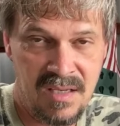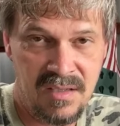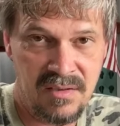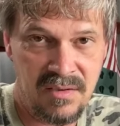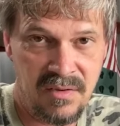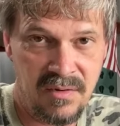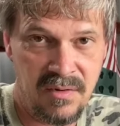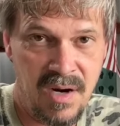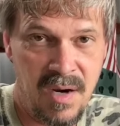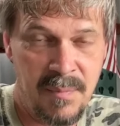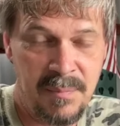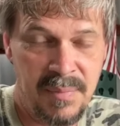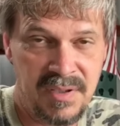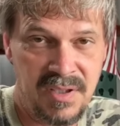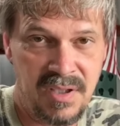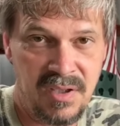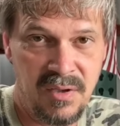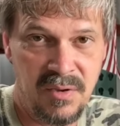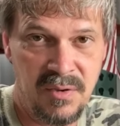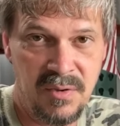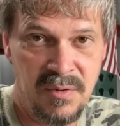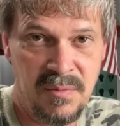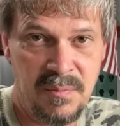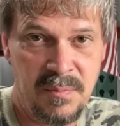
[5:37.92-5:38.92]
So I put the
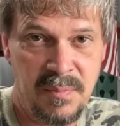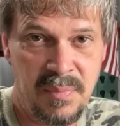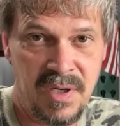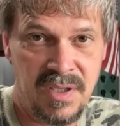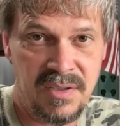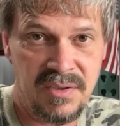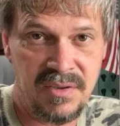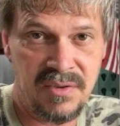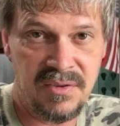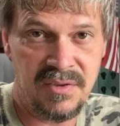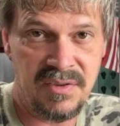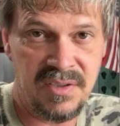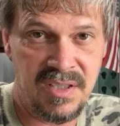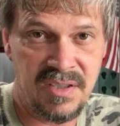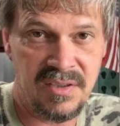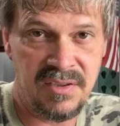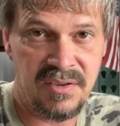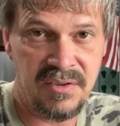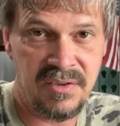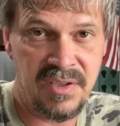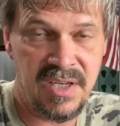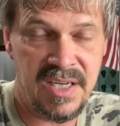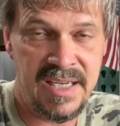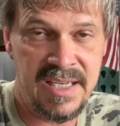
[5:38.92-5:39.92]
new pressure
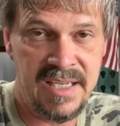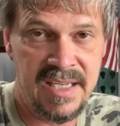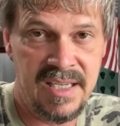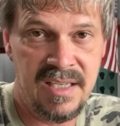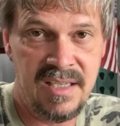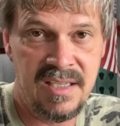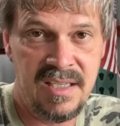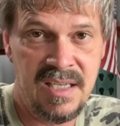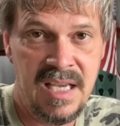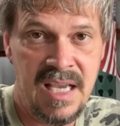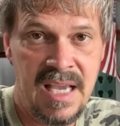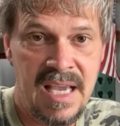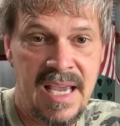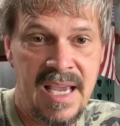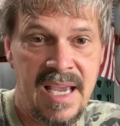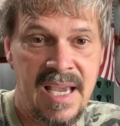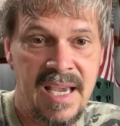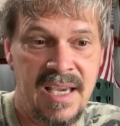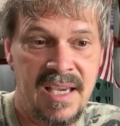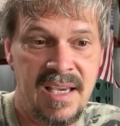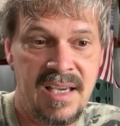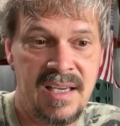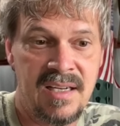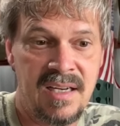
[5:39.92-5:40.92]
sensor in
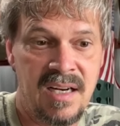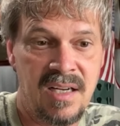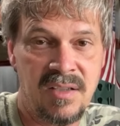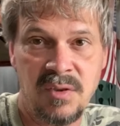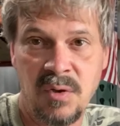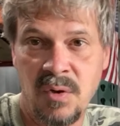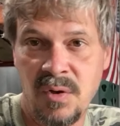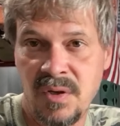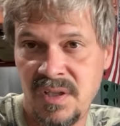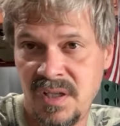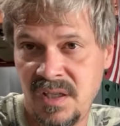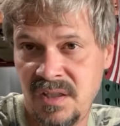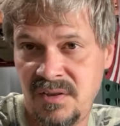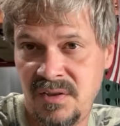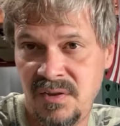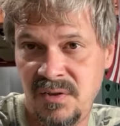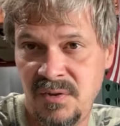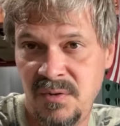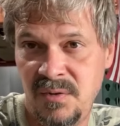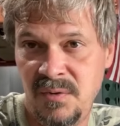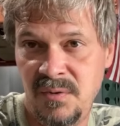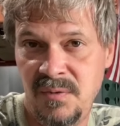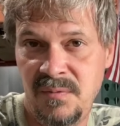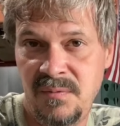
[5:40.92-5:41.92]
and I torqued it
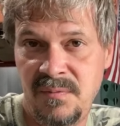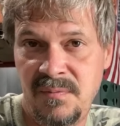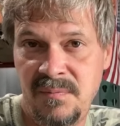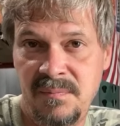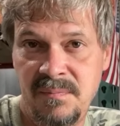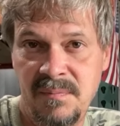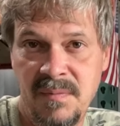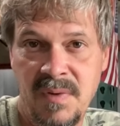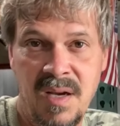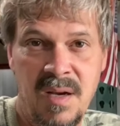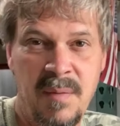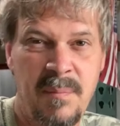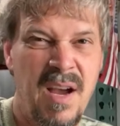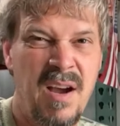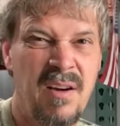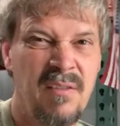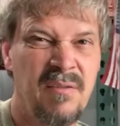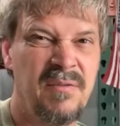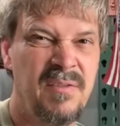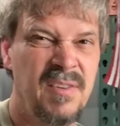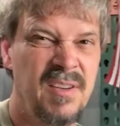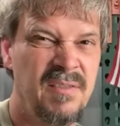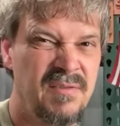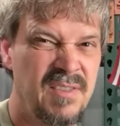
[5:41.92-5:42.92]
to
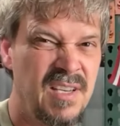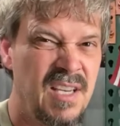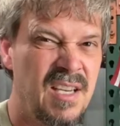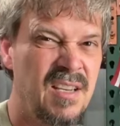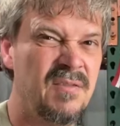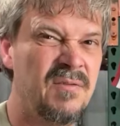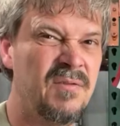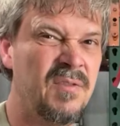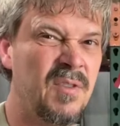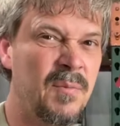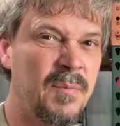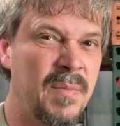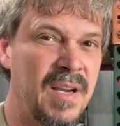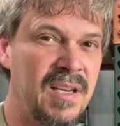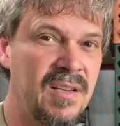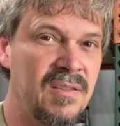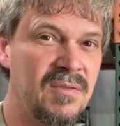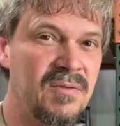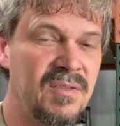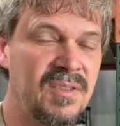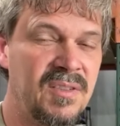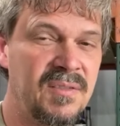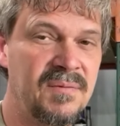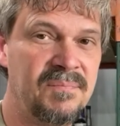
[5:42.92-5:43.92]
about 15
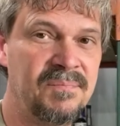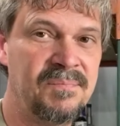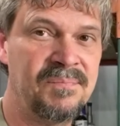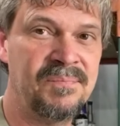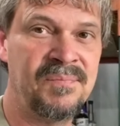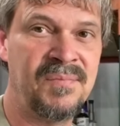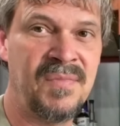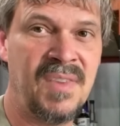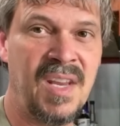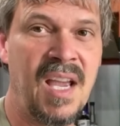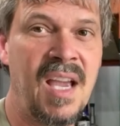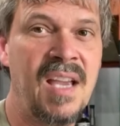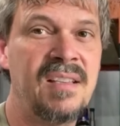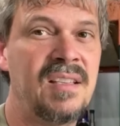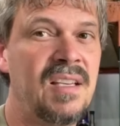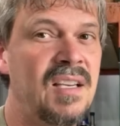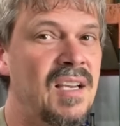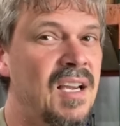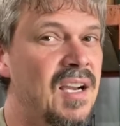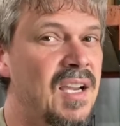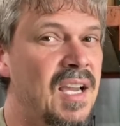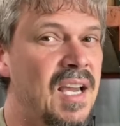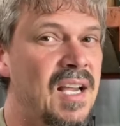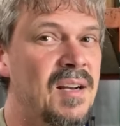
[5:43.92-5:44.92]
foot-pounds.
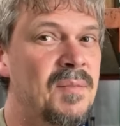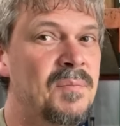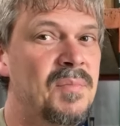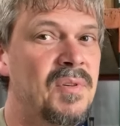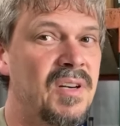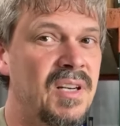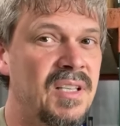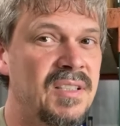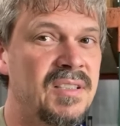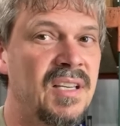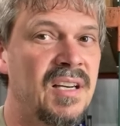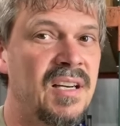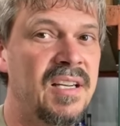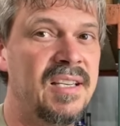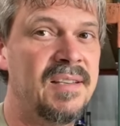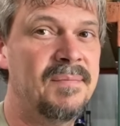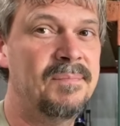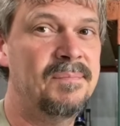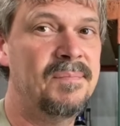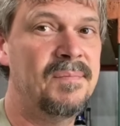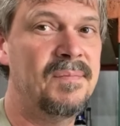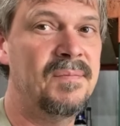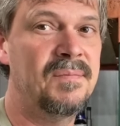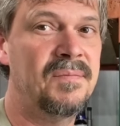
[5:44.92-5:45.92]
Actually, I got it pretty tight.
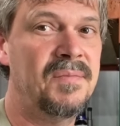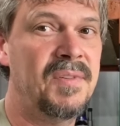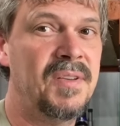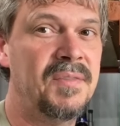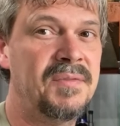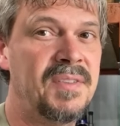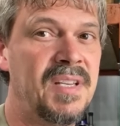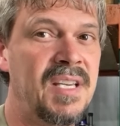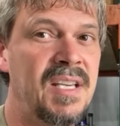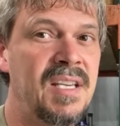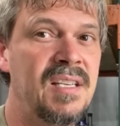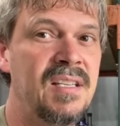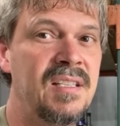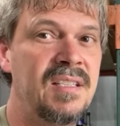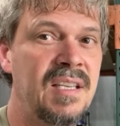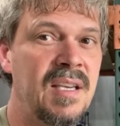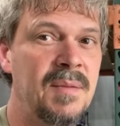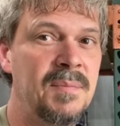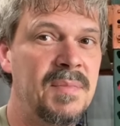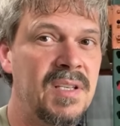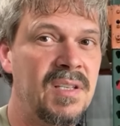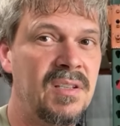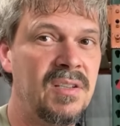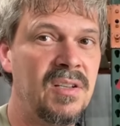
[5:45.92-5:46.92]
15
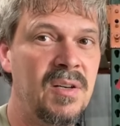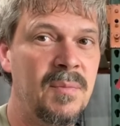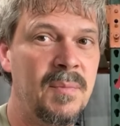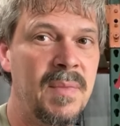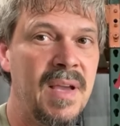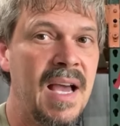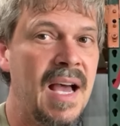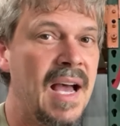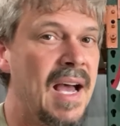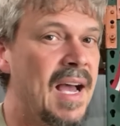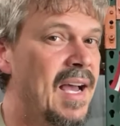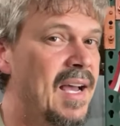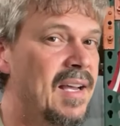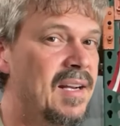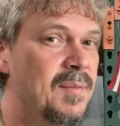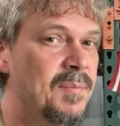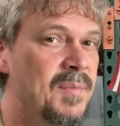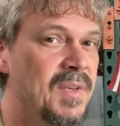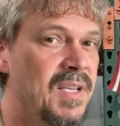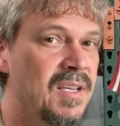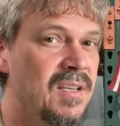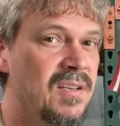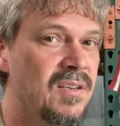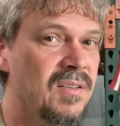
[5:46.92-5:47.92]
seems a little bit high to
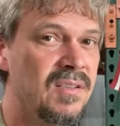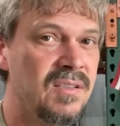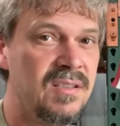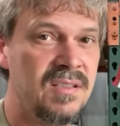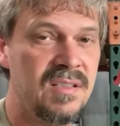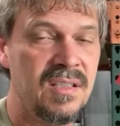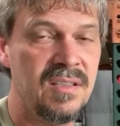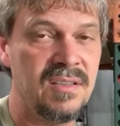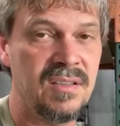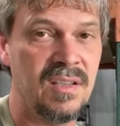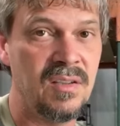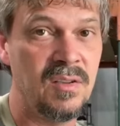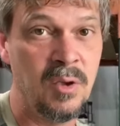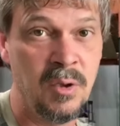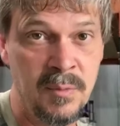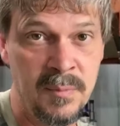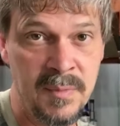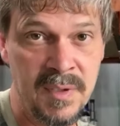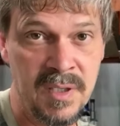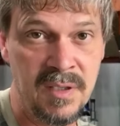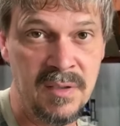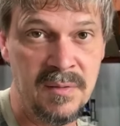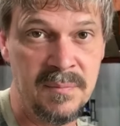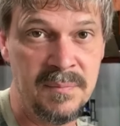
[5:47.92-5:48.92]
me because it's just
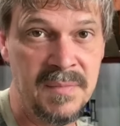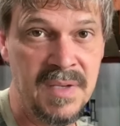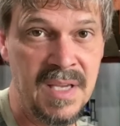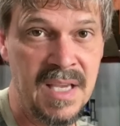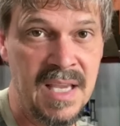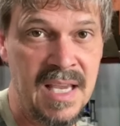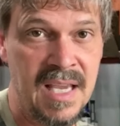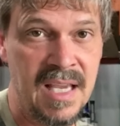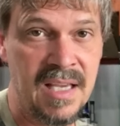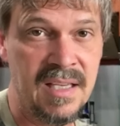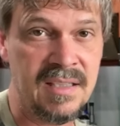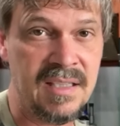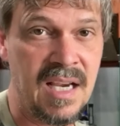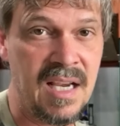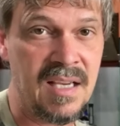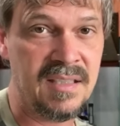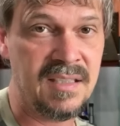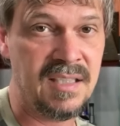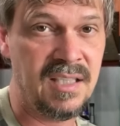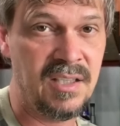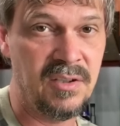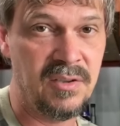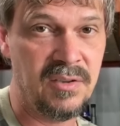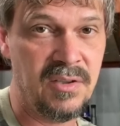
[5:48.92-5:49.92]
aluminum. It's got
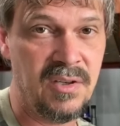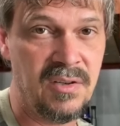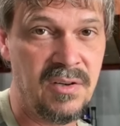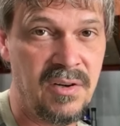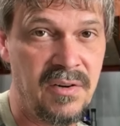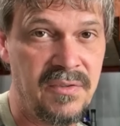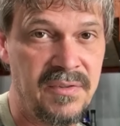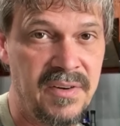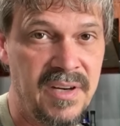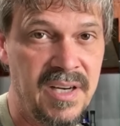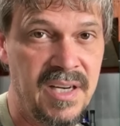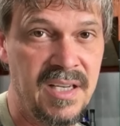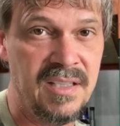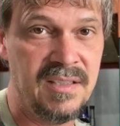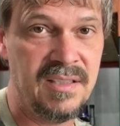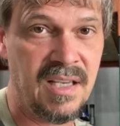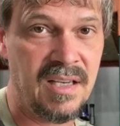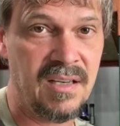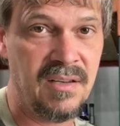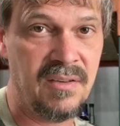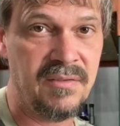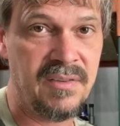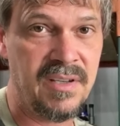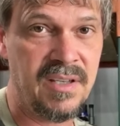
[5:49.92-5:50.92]
sealer on the threads.
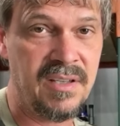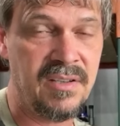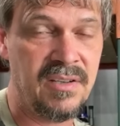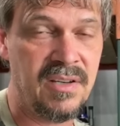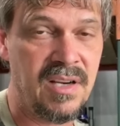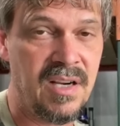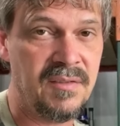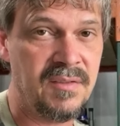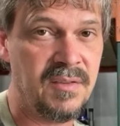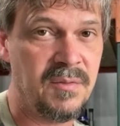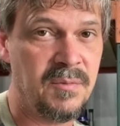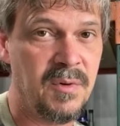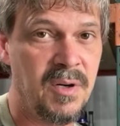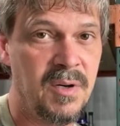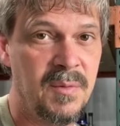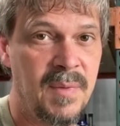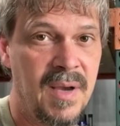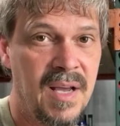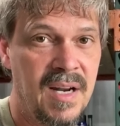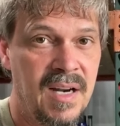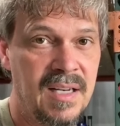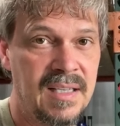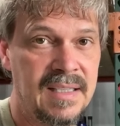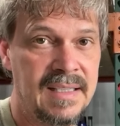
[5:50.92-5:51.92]
I don't think you're going to have to worry
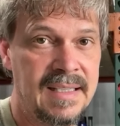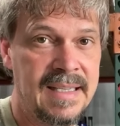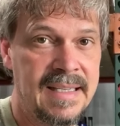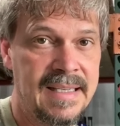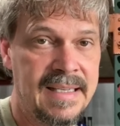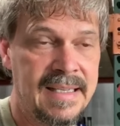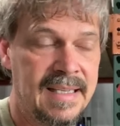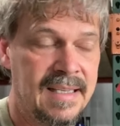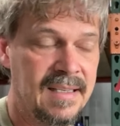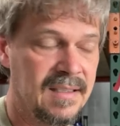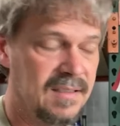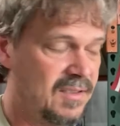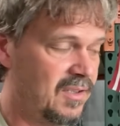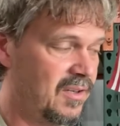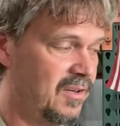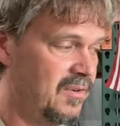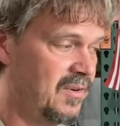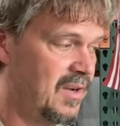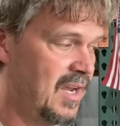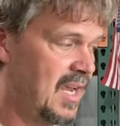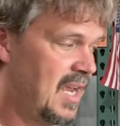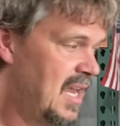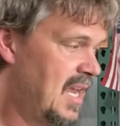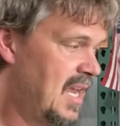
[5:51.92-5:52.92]
about it leaking. So